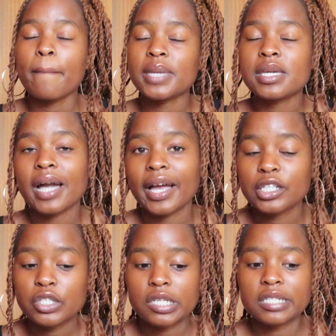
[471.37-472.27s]
Be
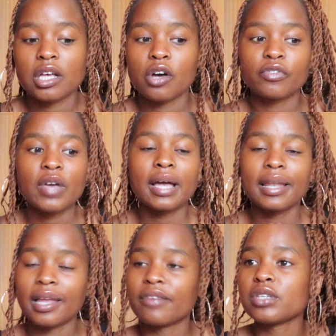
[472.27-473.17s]
kind to yourself,
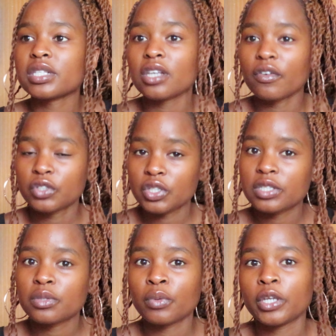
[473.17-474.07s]
love yourself
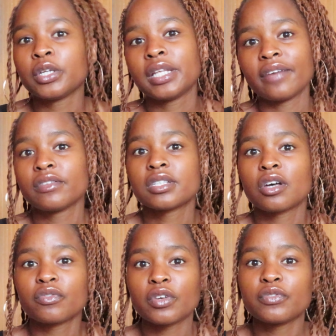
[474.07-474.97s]
just the way you'd love
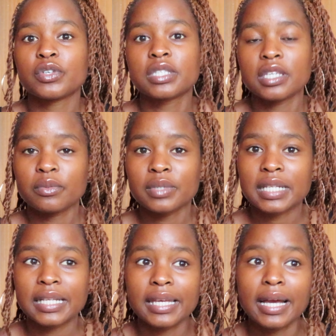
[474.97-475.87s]
yourself if your skin was
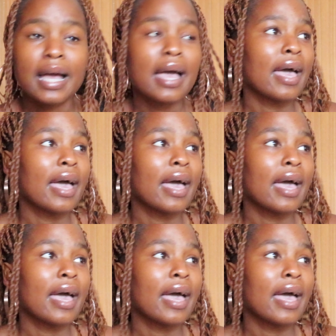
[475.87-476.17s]
clear.